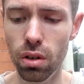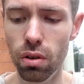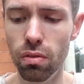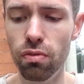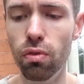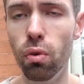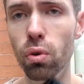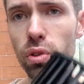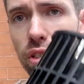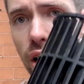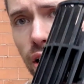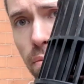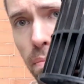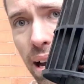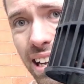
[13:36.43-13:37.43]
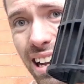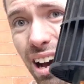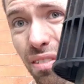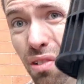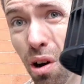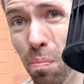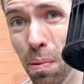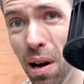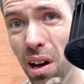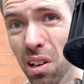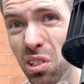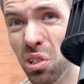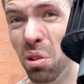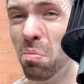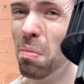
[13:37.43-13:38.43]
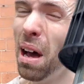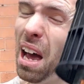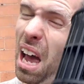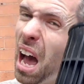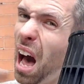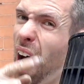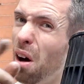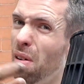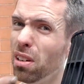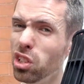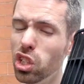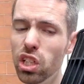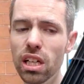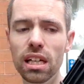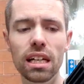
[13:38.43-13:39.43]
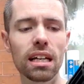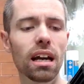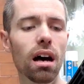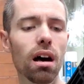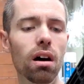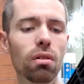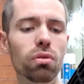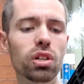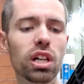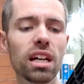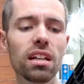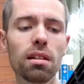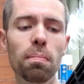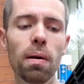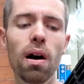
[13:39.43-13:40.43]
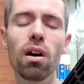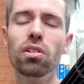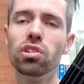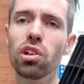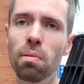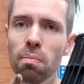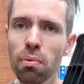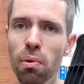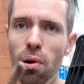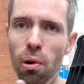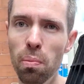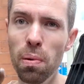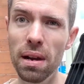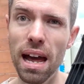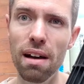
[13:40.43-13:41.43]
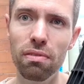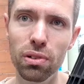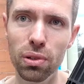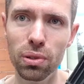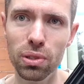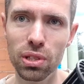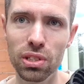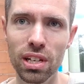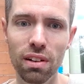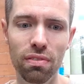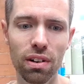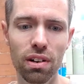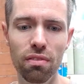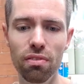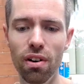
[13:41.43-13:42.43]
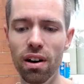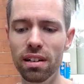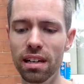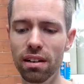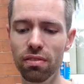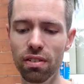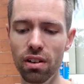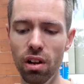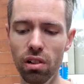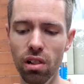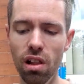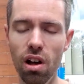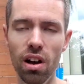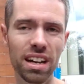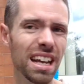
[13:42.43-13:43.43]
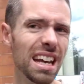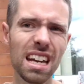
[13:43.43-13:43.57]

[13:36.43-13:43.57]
Ford's own make. I've got a parts number. I'll clean the parts number up and have a look to see if I can find anything online.